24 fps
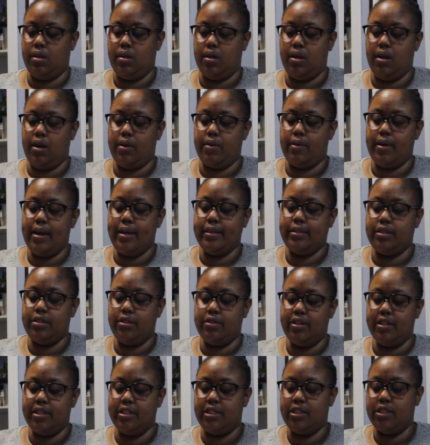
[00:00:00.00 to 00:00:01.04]
Alright, so
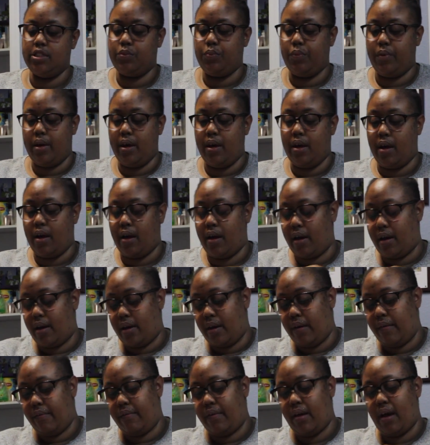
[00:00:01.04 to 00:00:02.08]
this is what
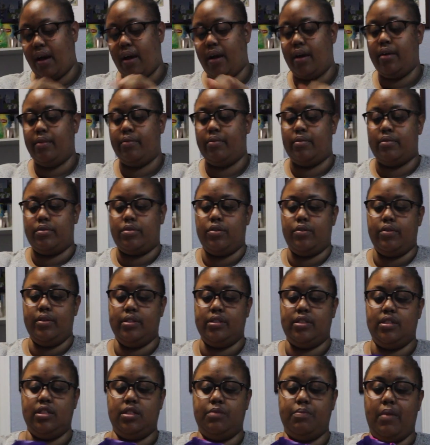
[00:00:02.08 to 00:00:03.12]
I've got. So
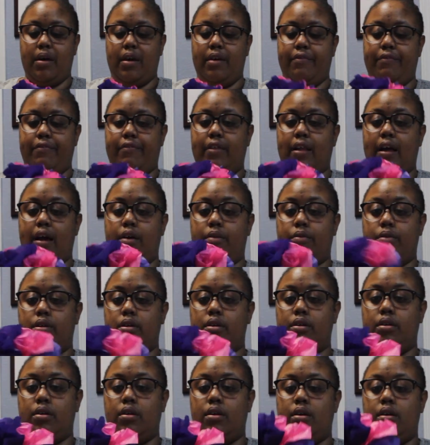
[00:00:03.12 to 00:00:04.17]
this is my
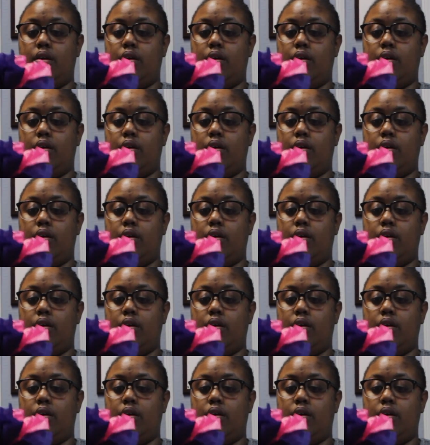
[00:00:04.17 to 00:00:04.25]
flower.